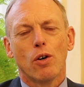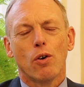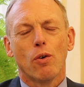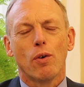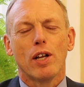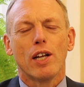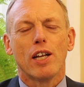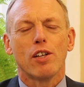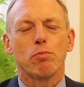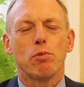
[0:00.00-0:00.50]

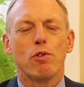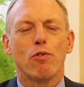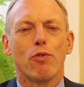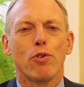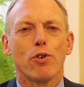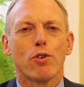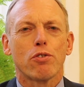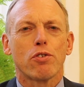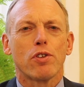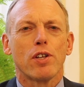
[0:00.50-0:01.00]
Well, let me
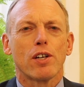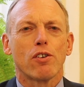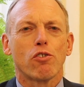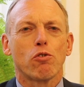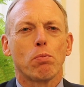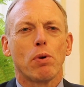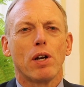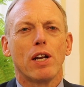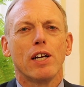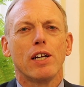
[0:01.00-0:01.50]
first
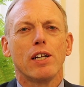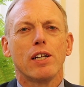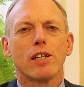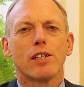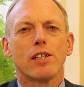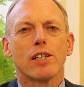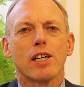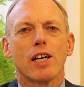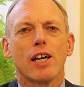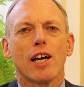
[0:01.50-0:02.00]
explain
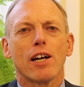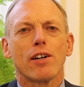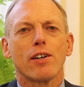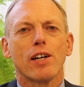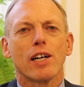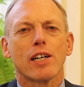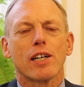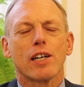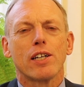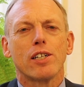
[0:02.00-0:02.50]
that the
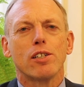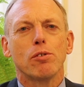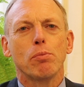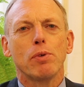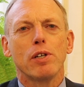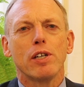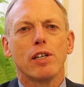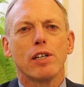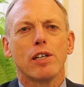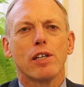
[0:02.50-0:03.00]

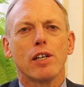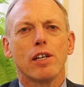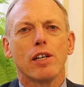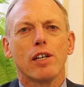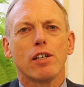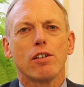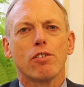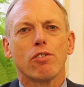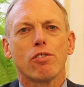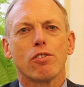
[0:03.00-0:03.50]
Careacademy
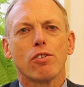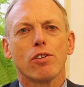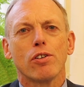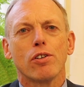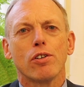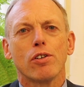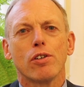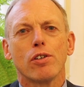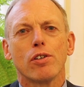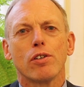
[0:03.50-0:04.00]
is
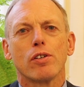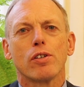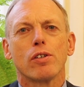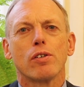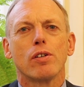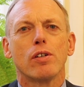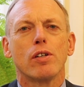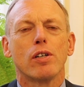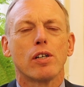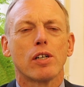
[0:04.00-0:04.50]
a
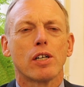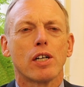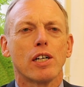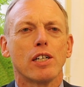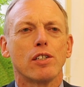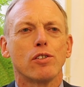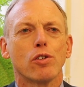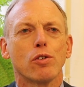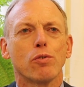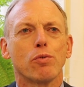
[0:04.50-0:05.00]

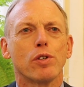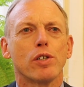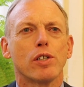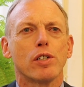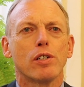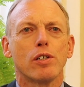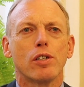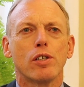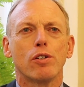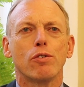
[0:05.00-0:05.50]
kind of
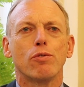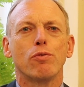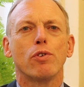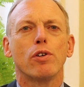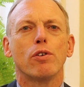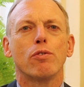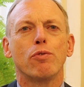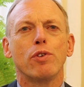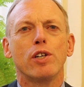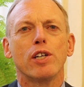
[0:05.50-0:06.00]
a
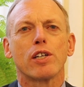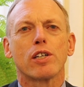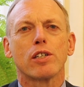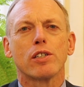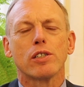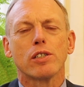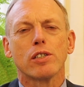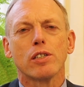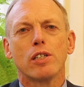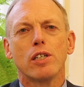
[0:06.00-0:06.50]

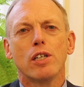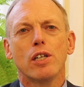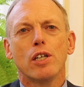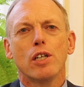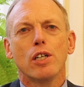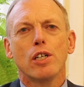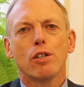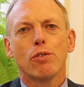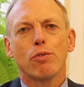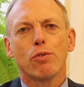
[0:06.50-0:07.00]
vehicle
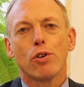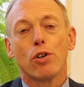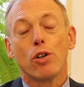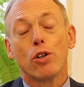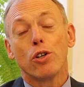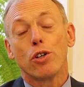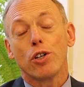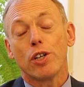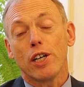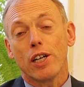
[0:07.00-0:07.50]
for
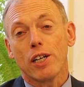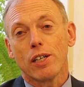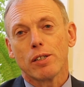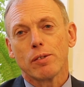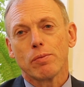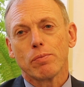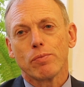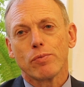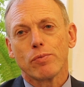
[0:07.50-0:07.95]
learning,